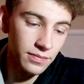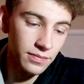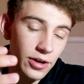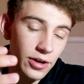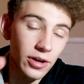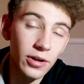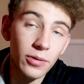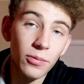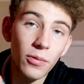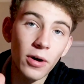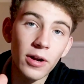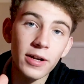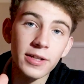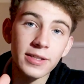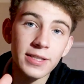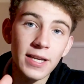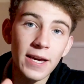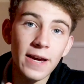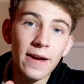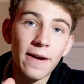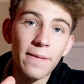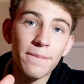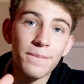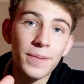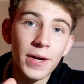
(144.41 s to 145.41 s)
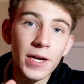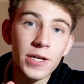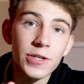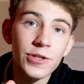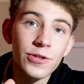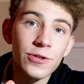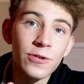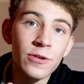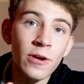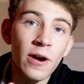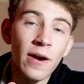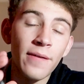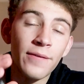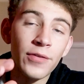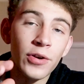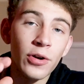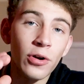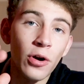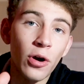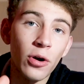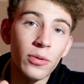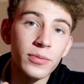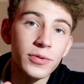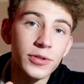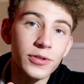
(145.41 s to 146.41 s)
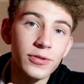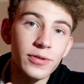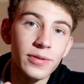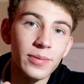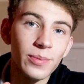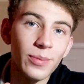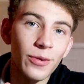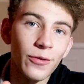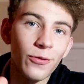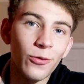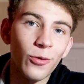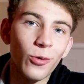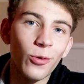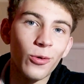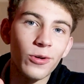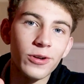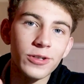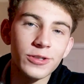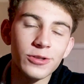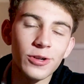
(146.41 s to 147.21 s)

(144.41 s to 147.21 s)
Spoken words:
going to want to take a picture of your home screen before.